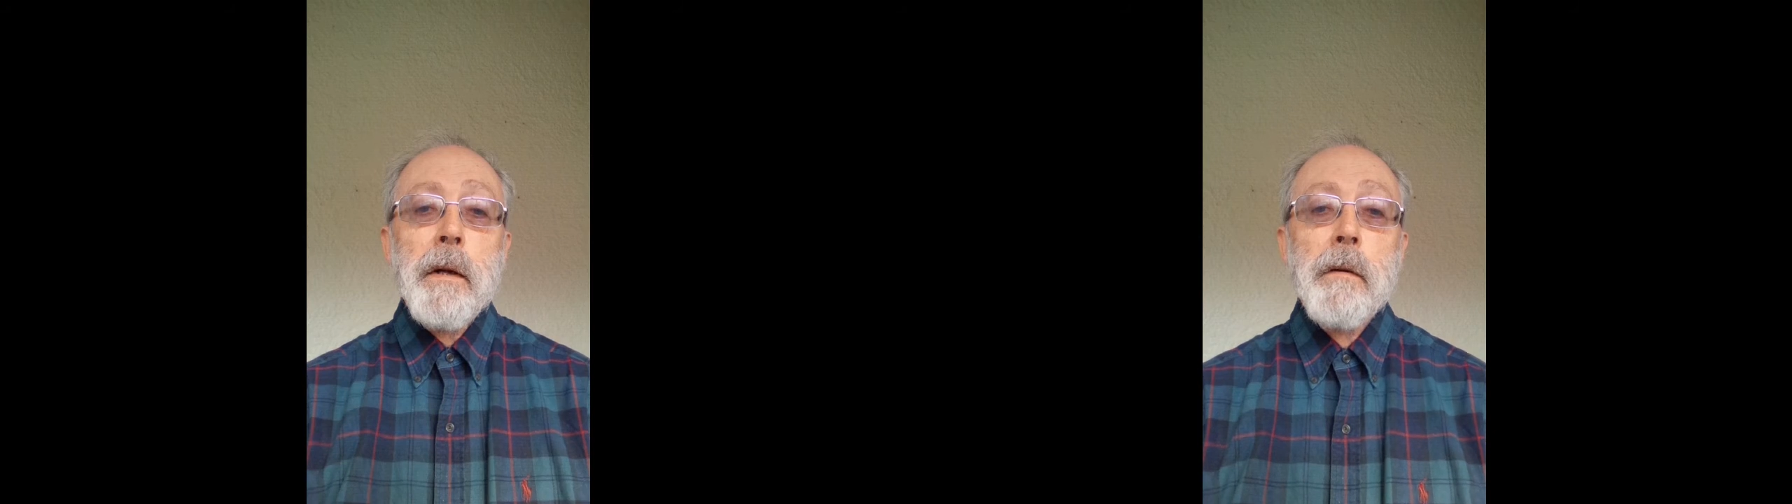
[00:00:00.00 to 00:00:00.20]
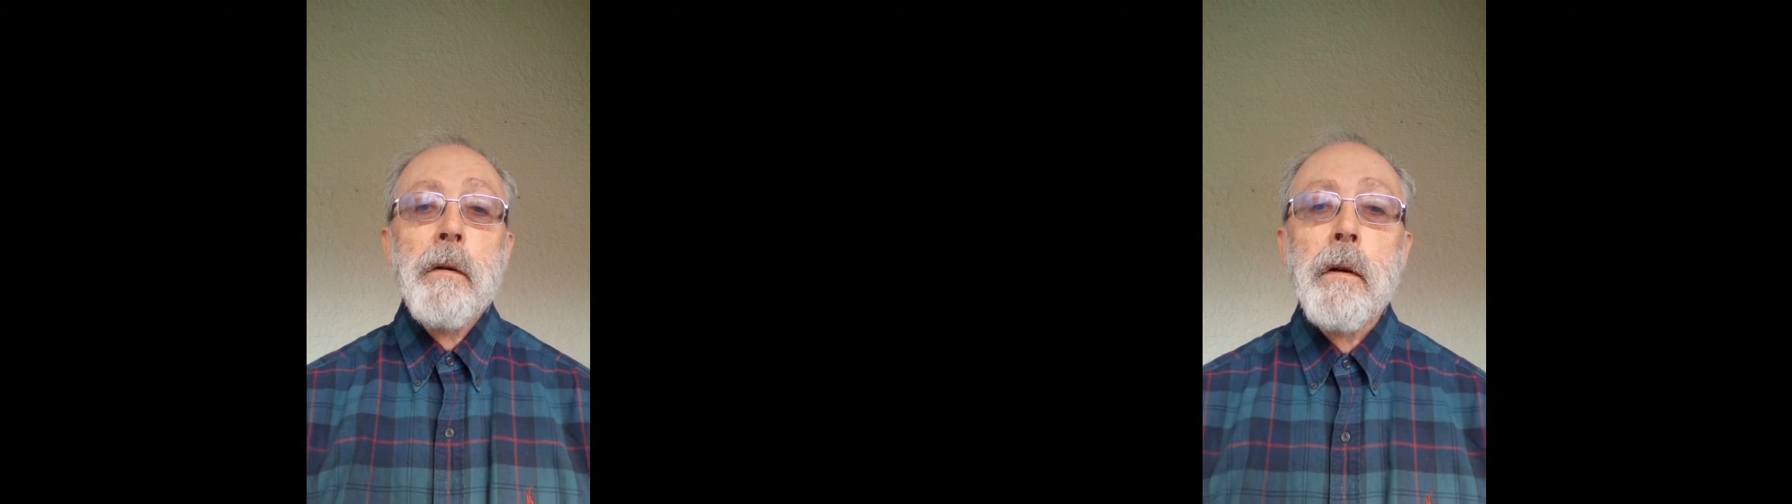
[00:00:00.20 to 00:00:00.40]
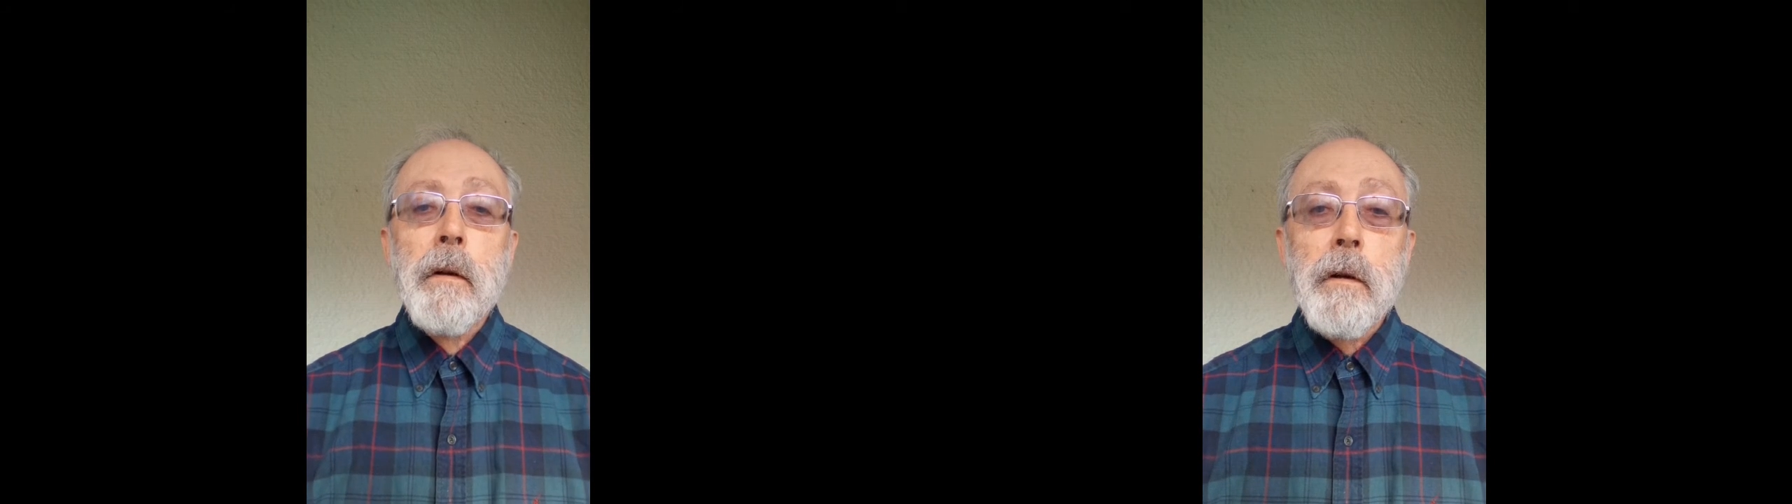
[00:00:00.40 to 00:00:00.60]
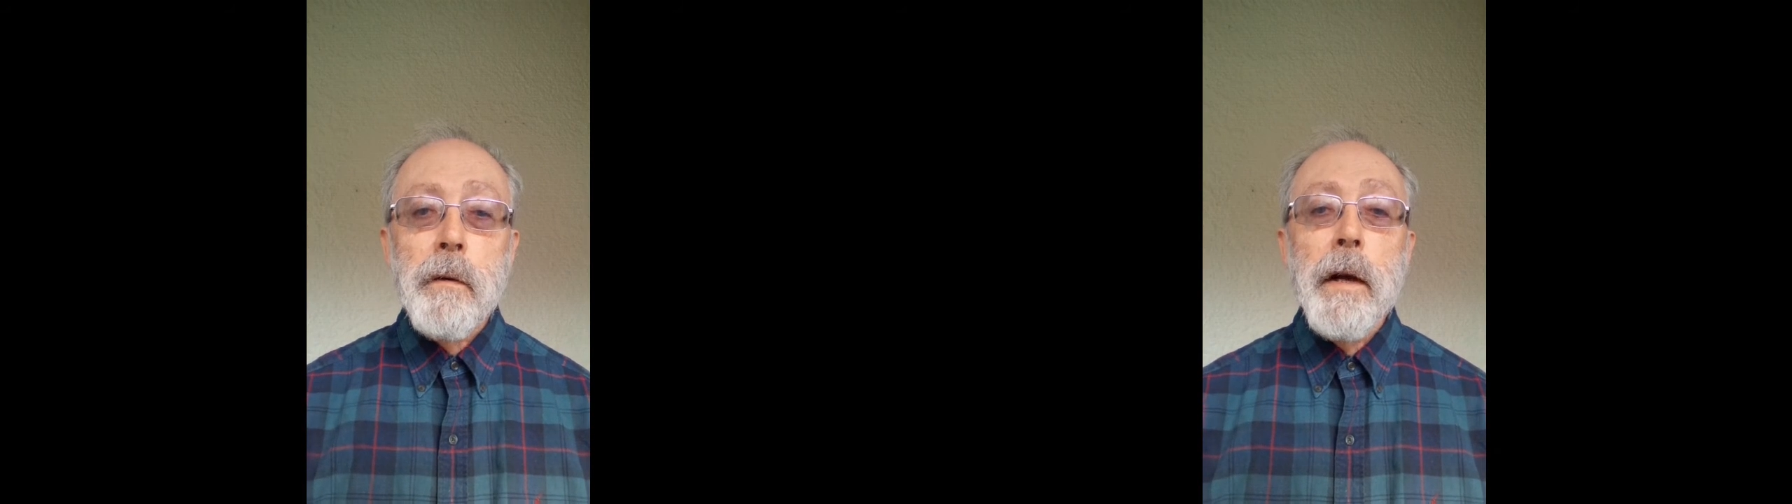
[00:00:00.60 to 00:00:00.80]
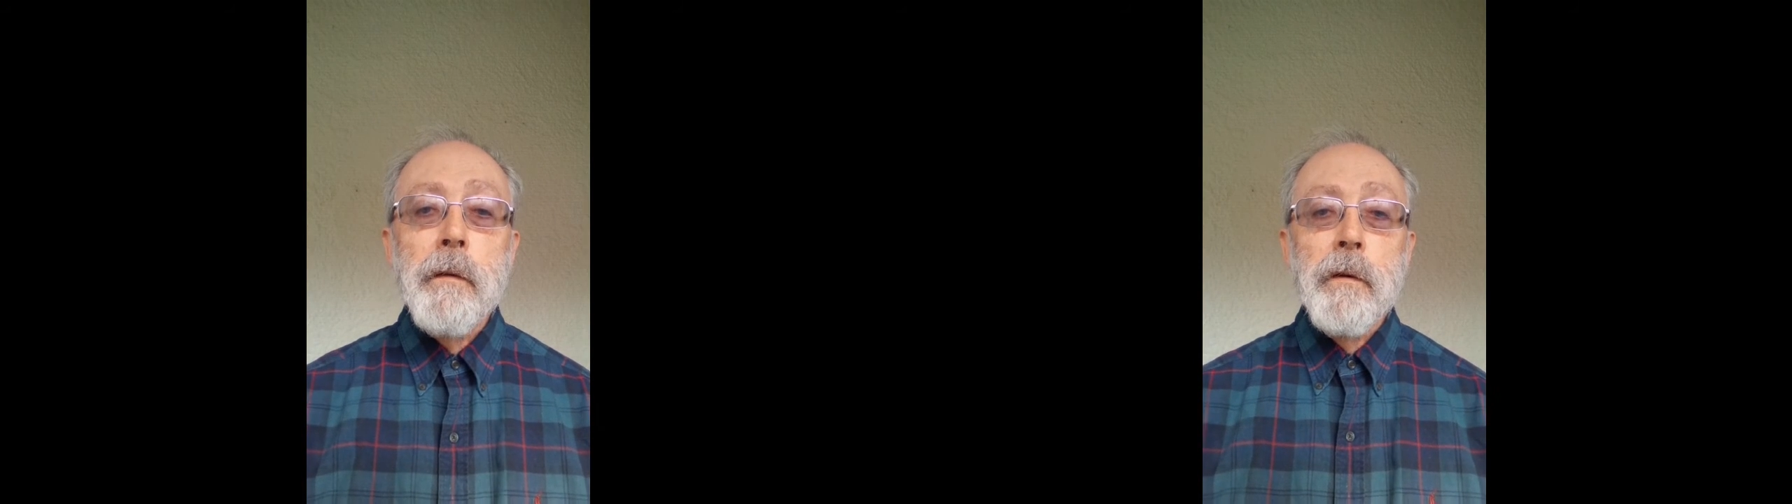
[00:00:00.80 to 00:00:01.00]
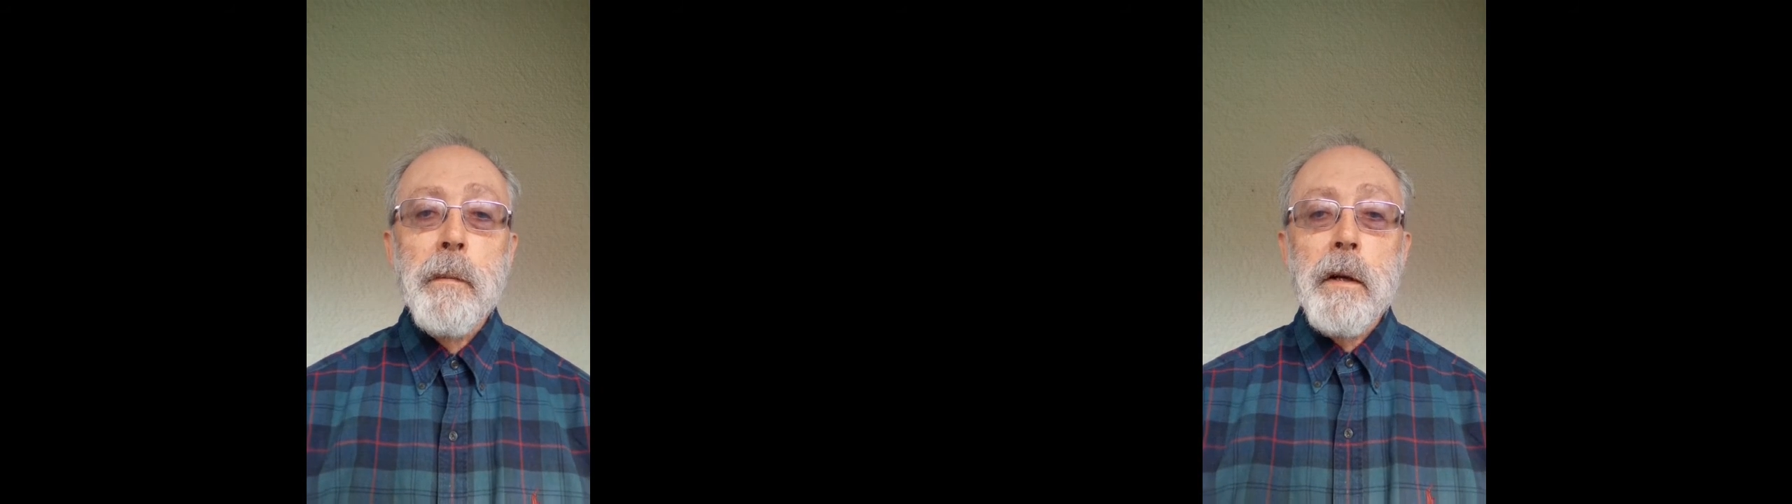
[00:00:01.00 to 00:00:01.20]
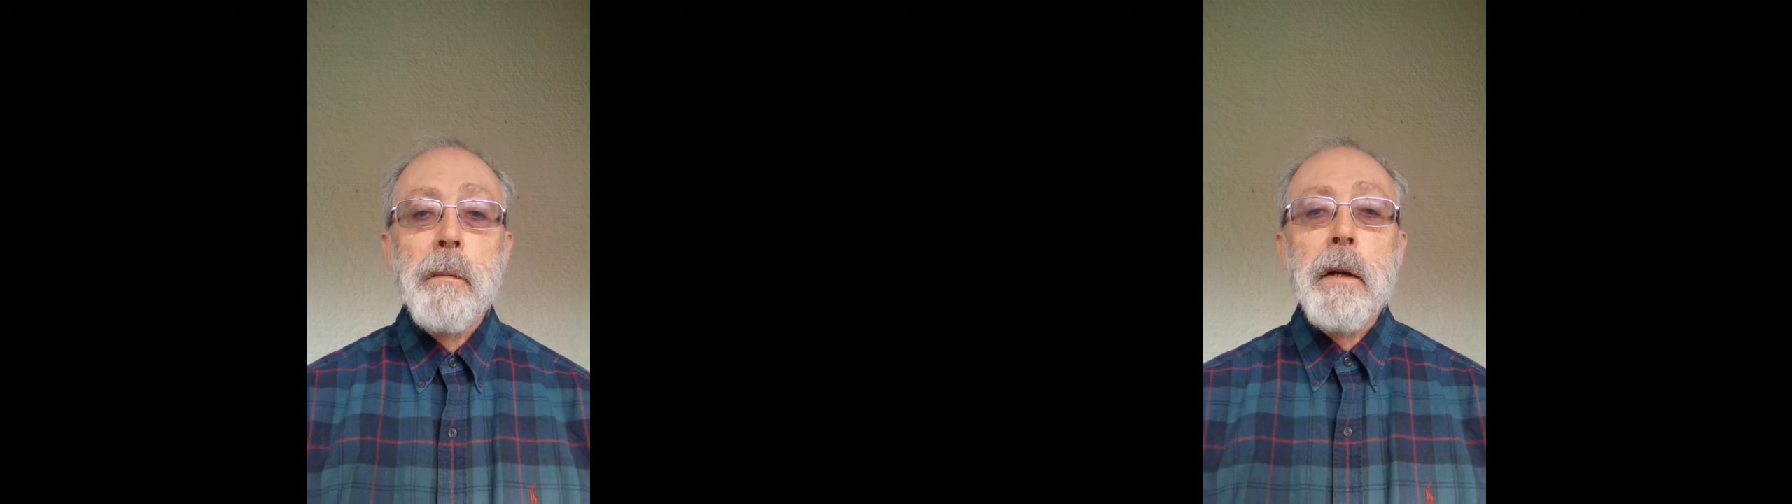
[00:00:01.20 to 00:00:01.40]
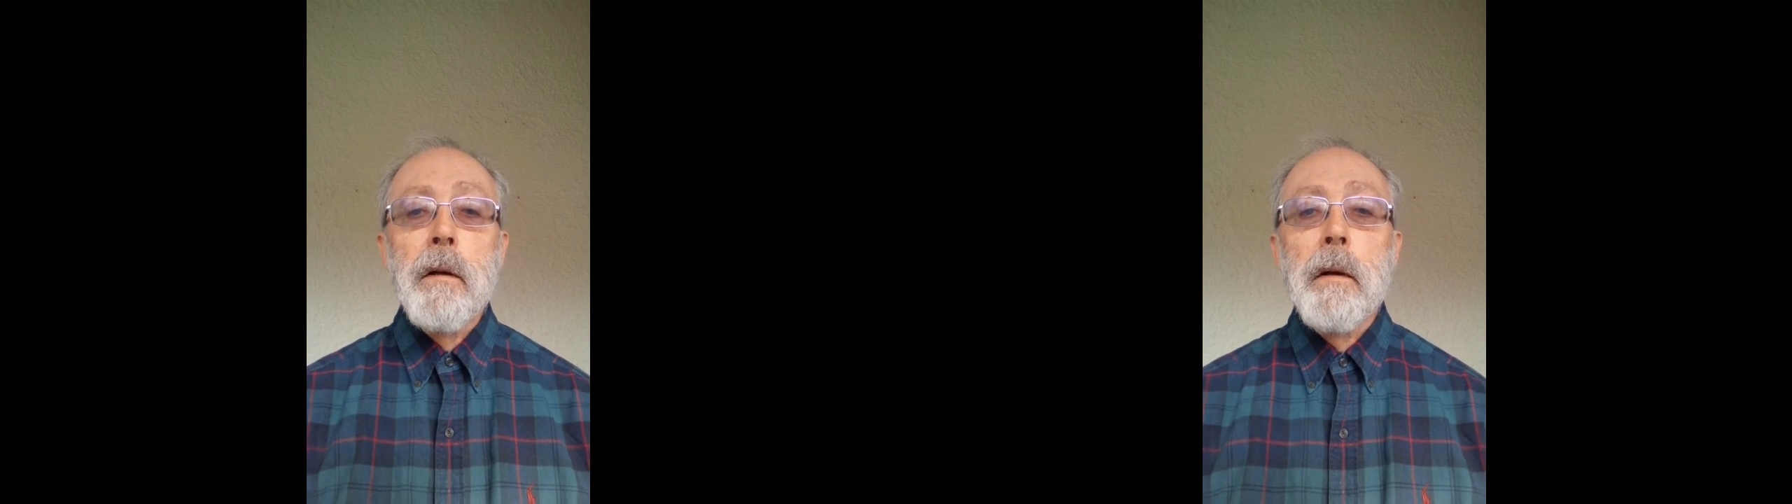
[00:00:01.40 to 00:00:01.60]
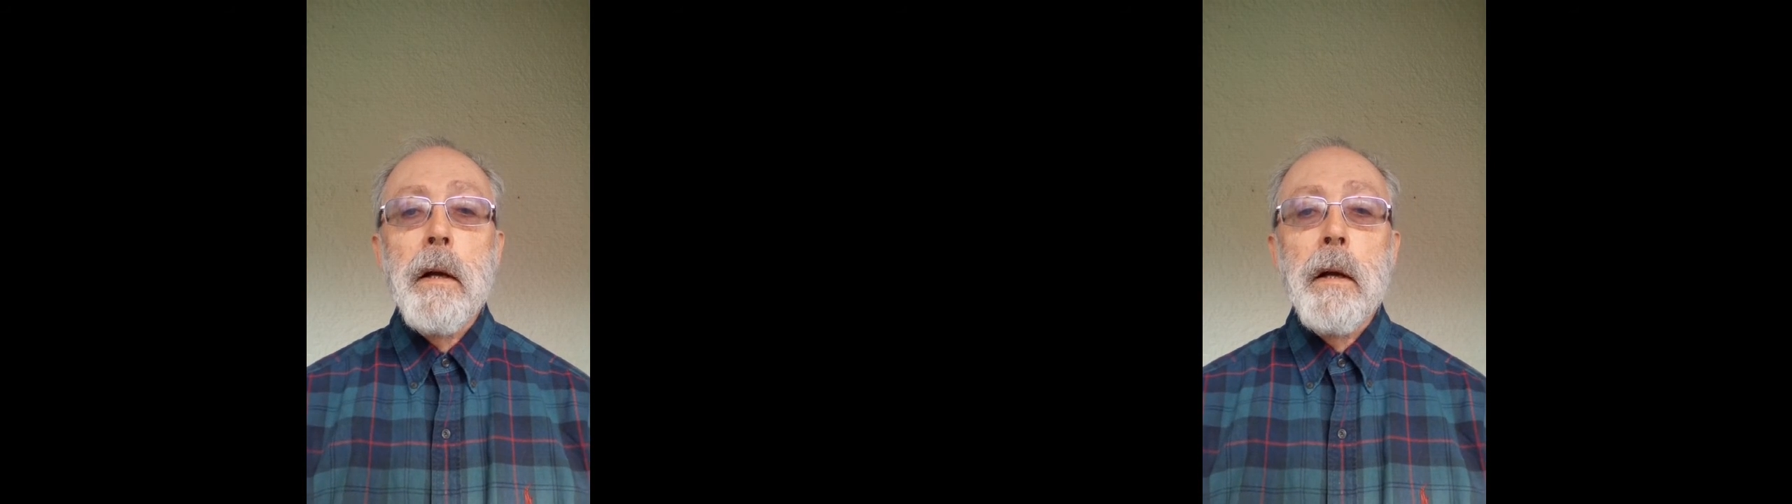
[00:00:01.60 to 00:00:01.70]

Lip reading: been great for me to be